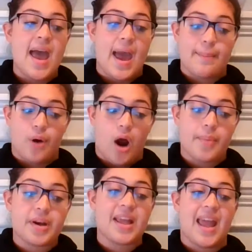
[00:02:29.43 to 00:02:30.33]
and
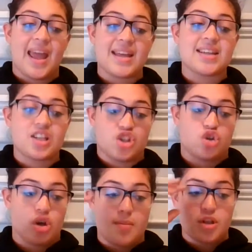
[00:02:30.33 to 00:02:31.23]
property, and
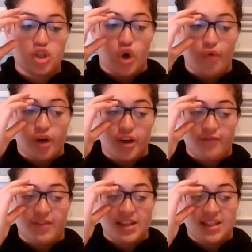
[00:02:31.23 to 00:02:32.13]
disagreements over
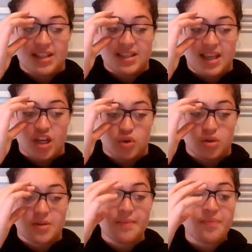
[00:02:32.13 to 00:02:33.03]
conflicting schedules.